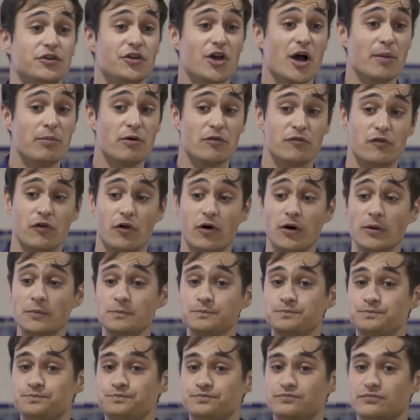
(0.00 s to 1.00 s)
the upper floor.
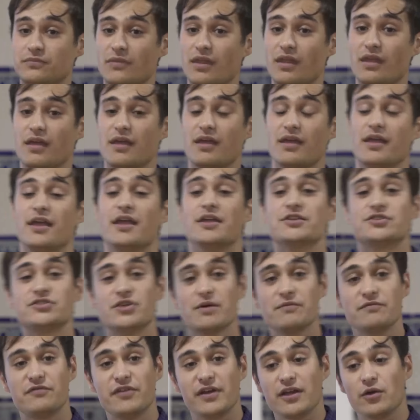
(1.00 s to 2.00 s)
It's
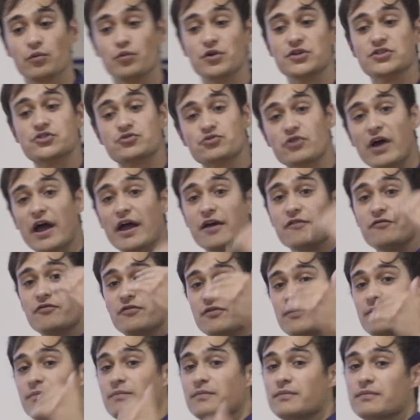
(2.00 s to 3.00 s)
something we strive
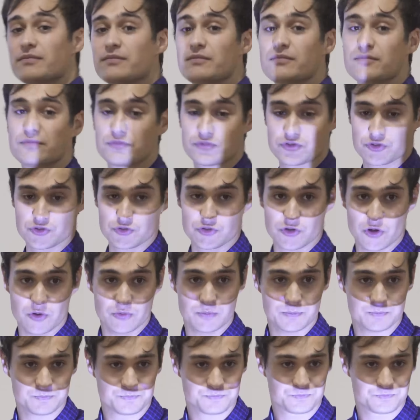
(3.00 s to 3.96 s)
to go.